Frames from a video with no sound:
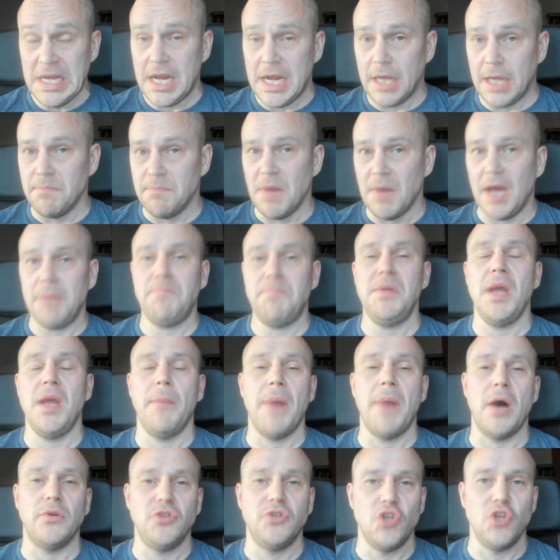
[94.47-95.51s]
It might be
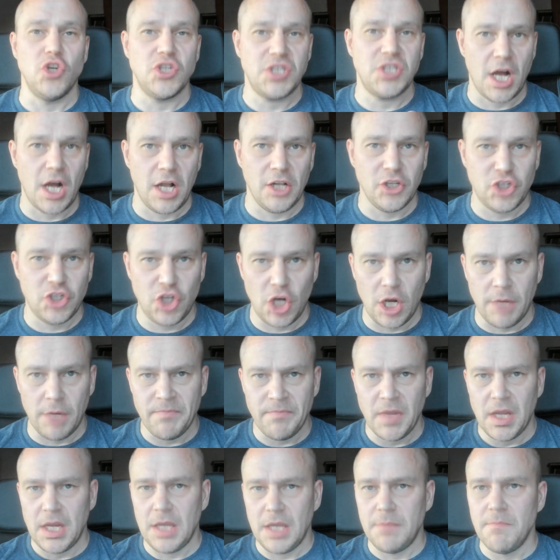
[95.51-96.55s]
about nostalgia,
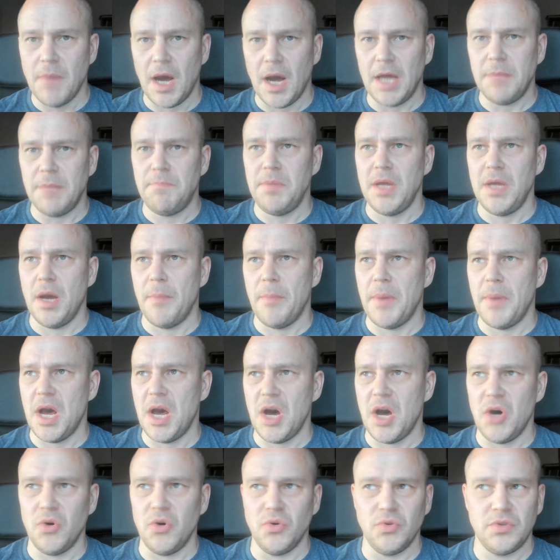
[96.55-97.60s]
it might be
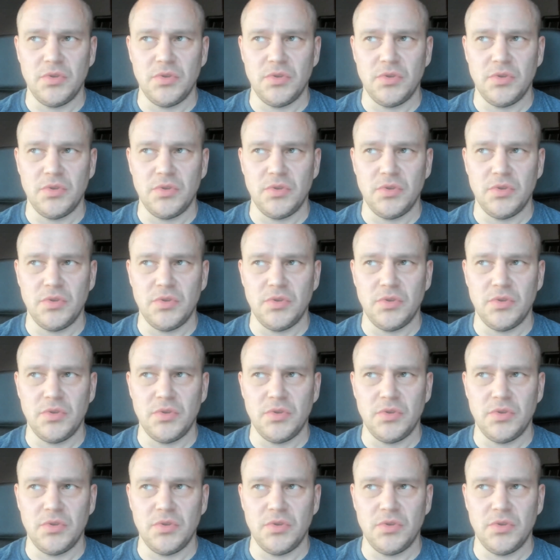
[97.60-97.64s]
about